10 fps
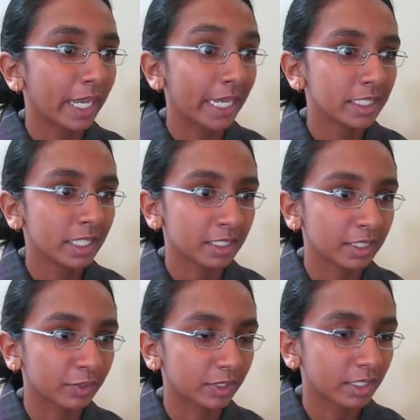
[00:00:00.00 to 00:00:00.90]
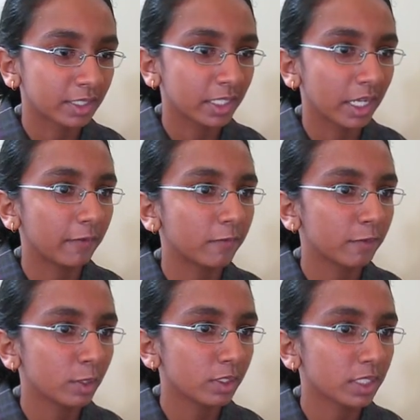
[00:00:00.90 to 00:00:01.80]
AIDS has increased, and
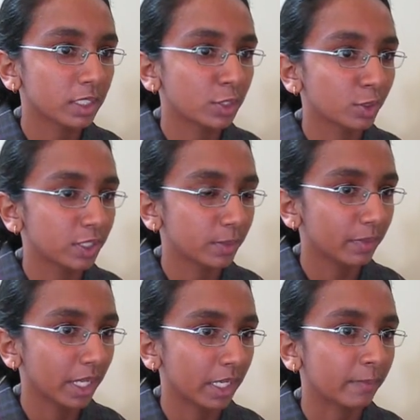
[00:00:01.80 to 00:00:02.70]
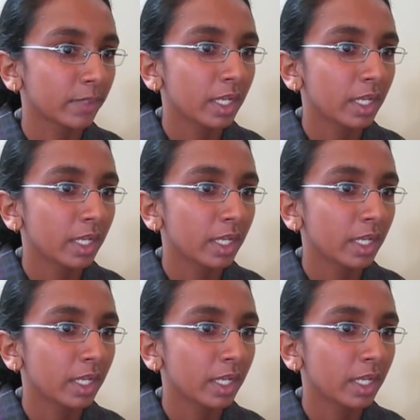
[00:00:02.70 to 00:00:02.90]
fuel is in short supply,